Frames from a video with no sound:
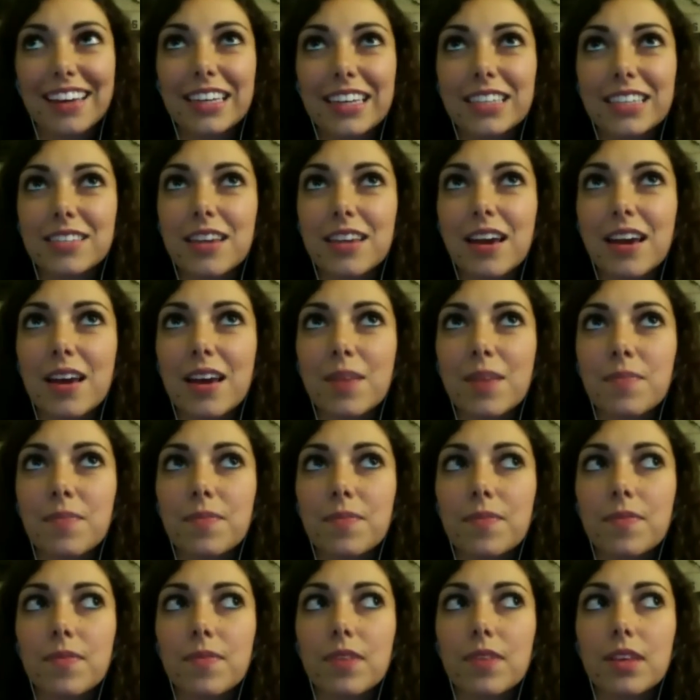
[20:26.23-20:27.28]

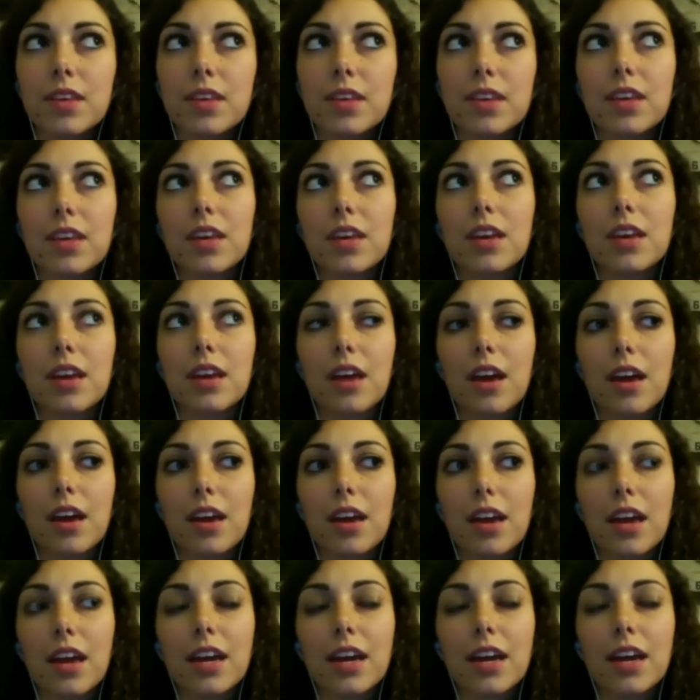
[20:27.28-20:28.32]

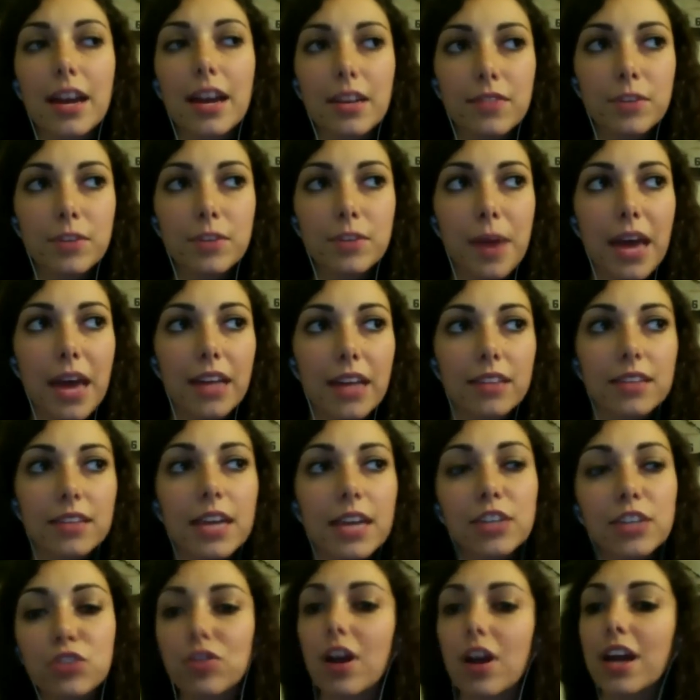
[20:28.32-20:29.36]
it kind of depends. I
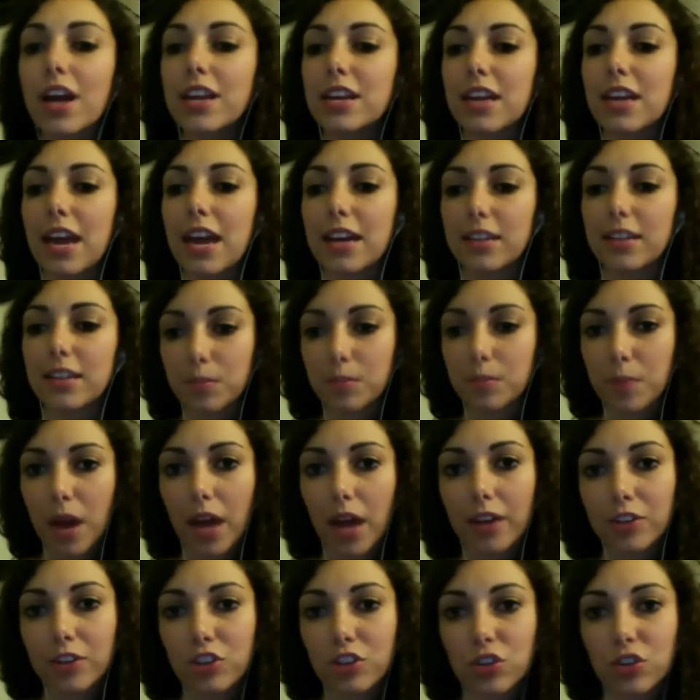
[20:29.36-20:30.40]
try to get as
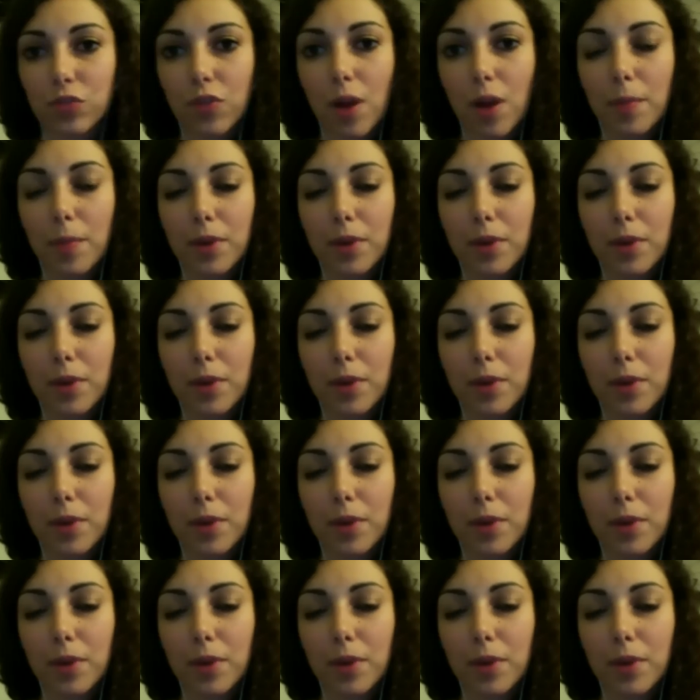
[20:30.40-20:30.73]
much from